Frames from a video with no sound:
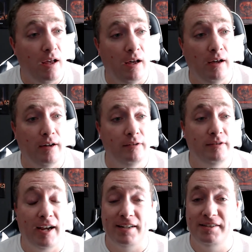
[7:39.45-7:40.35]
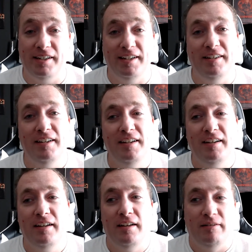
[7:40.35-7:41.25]
Like I said,
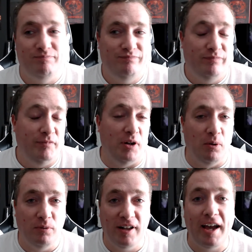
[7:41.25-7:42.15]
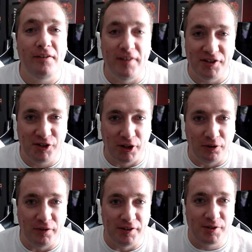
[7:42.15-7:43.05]
you know, life
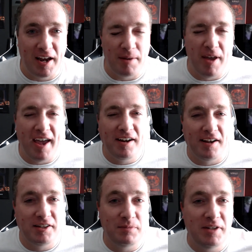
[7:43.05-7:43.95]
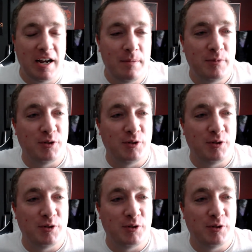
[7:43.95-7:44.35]
itself is kind of hectic sometimes.